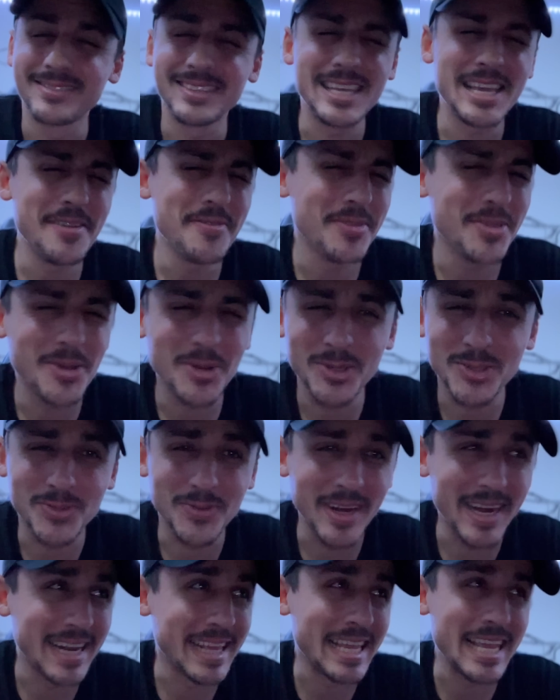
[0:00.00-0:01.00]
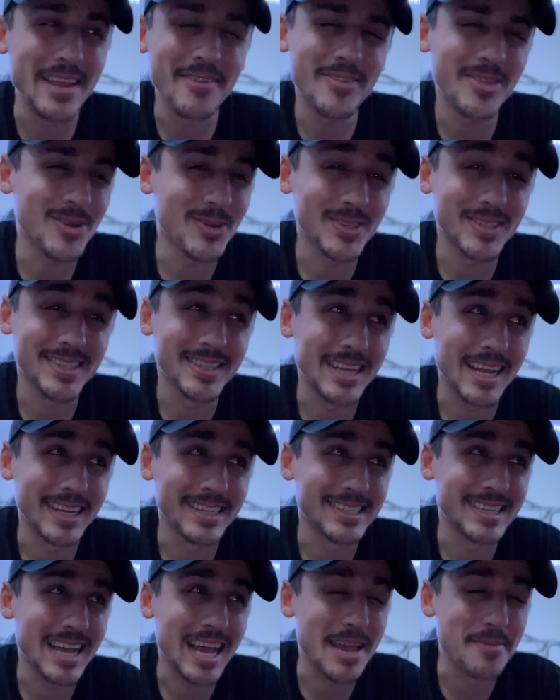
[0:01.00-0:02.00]
Even though it's raining, even though it's
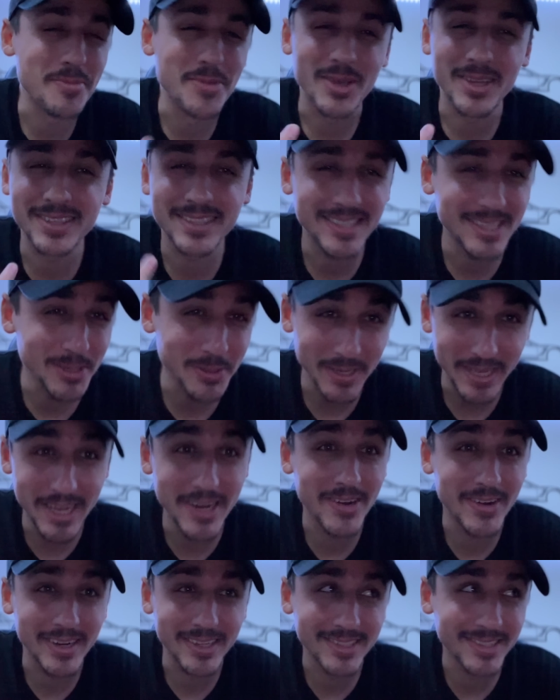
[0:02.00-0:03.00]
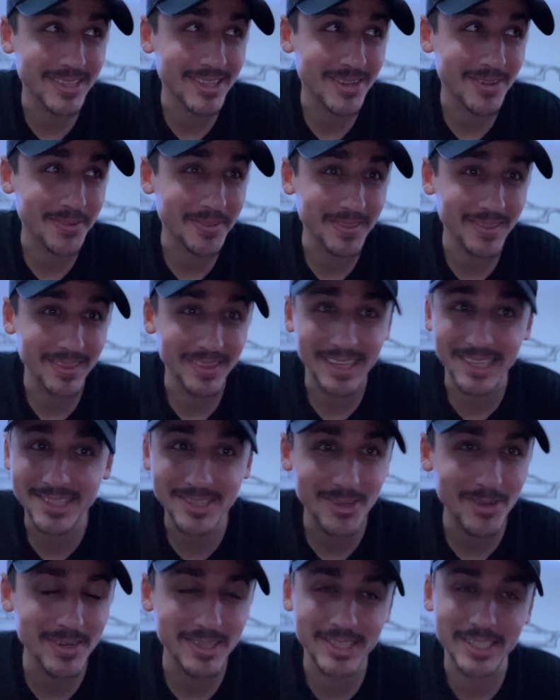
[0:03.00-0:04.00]
nighttime, you could still hear it. So let's
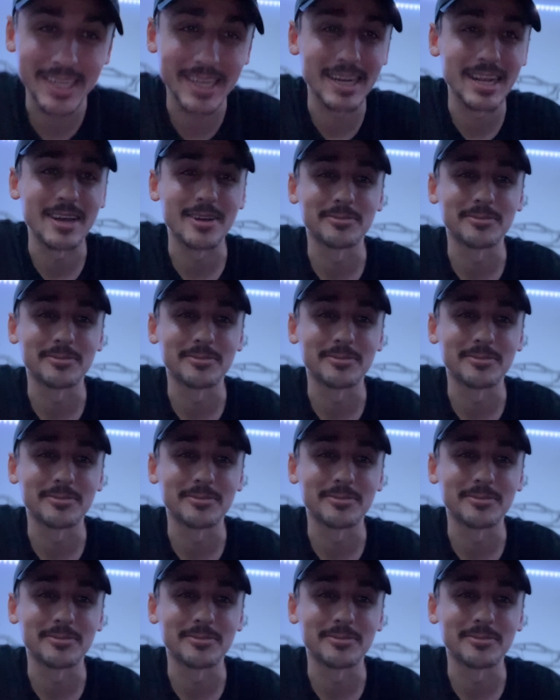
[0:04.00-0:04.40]
go ahead and check it out.